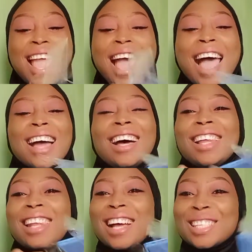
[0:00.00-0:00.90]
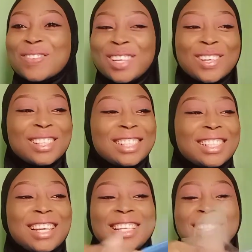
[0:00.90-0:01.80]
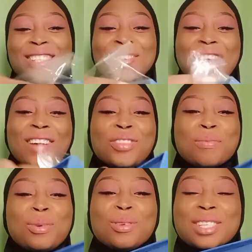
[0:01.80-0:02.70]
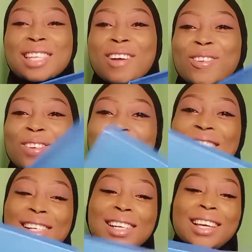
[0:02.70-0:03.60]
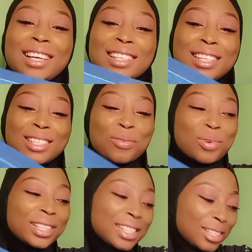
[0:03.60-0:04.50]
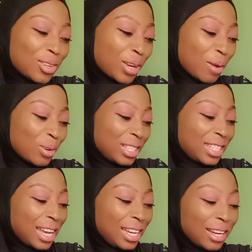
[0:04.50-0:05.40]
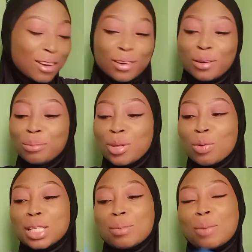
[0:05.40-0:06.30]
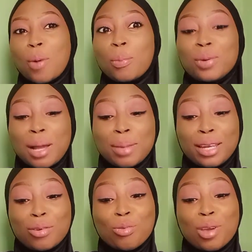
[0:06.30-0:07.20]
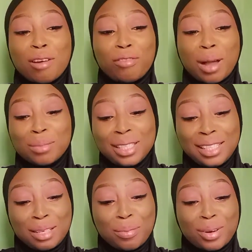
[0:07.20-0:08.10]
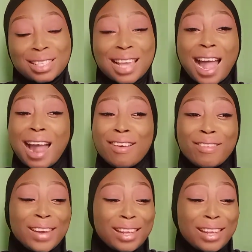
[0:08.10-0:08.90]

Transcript: And last but not the least, we have the blue Sapphire. This is the one that Tuke was saying it was made popular by the royal family. Prince Harry